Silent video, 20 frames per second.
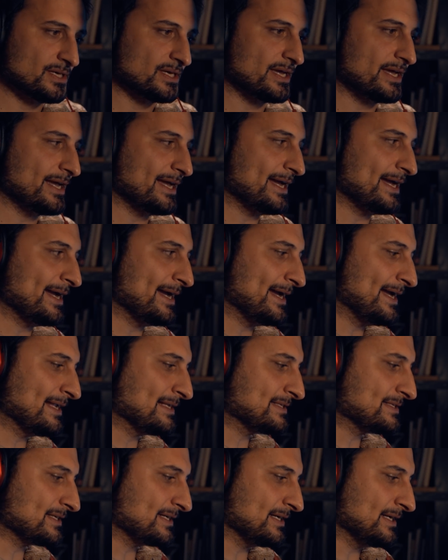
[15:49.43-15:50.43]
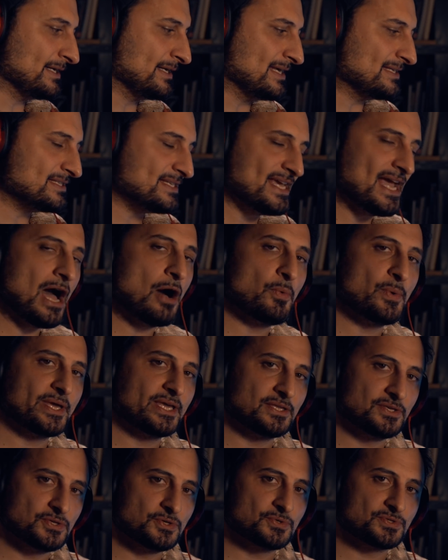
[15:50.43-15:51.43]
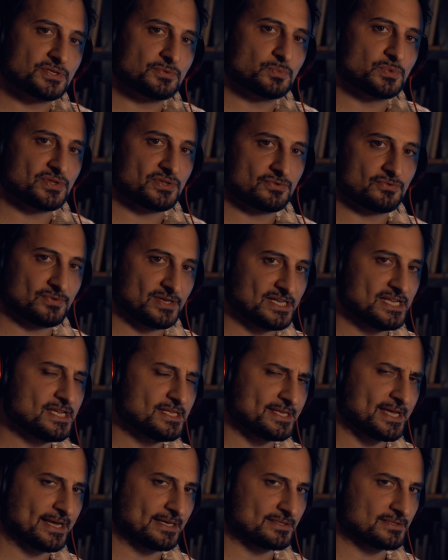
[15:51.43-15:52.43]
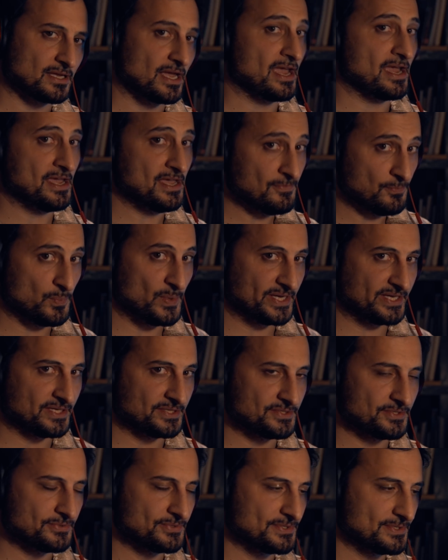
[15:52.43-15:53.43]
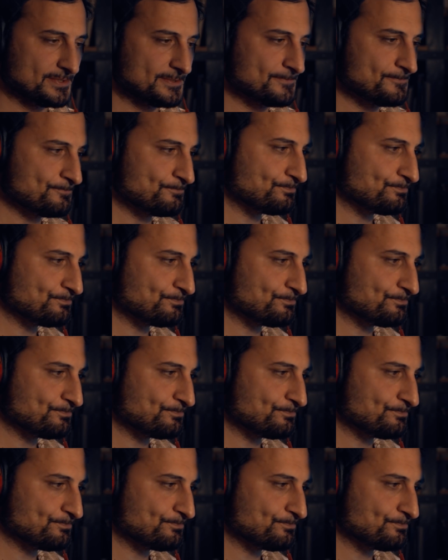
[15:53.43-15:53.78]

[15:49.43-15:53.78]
And let's see how we can use it with a 3D text, if we can use it.